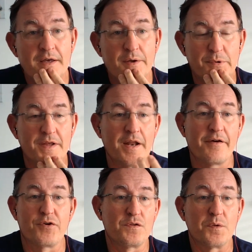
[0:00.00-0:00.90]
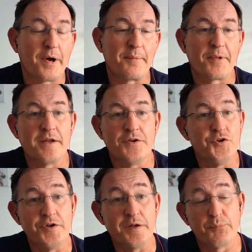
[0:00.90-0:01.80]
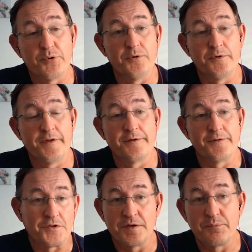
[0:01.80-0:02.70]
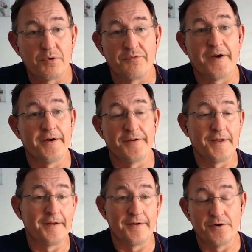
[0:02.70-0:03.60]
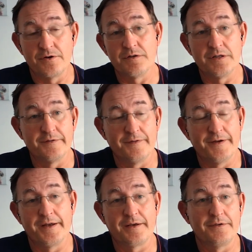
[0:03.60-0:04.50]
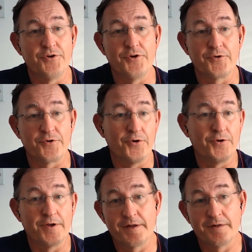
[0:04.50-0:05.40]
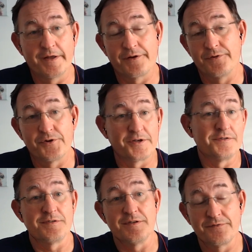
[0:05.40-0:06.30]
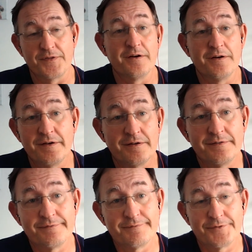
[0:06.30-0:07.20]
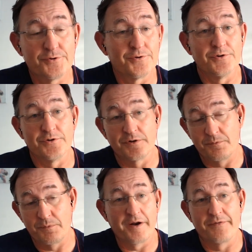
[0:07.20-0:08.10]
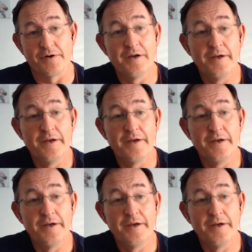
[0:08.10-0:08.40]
But then halfway through the pipeline, you need to pull their LinkedIn profile data, or you need to go to look and see if they're in Google or whatever.